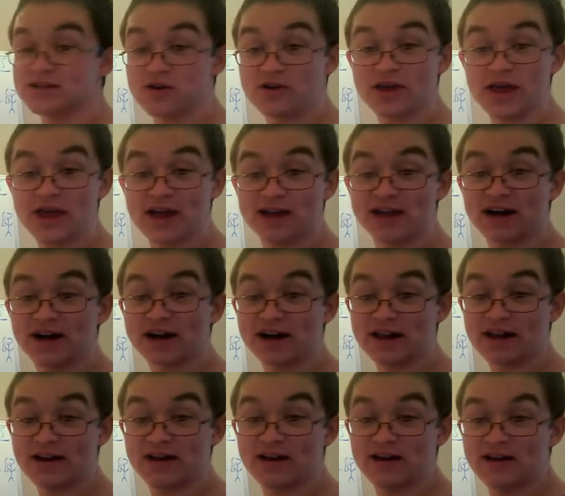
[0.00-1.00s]
"Okay, I got
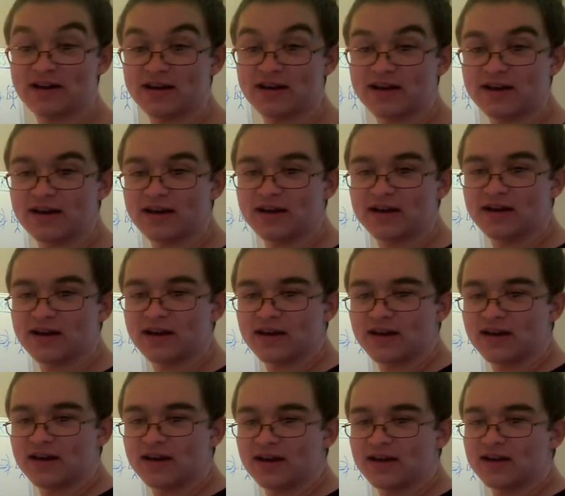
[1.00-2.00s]
it."
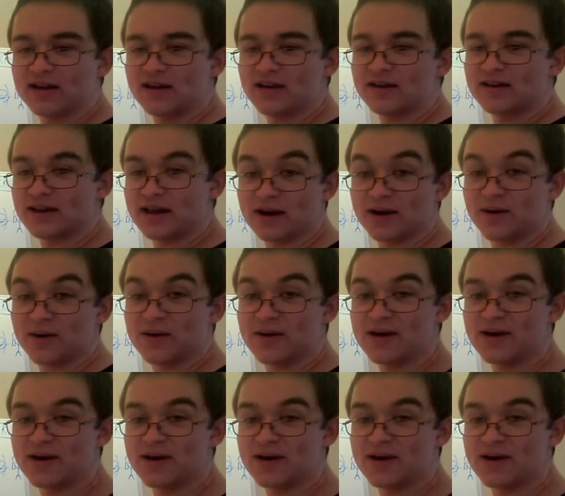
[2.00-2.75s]
Now,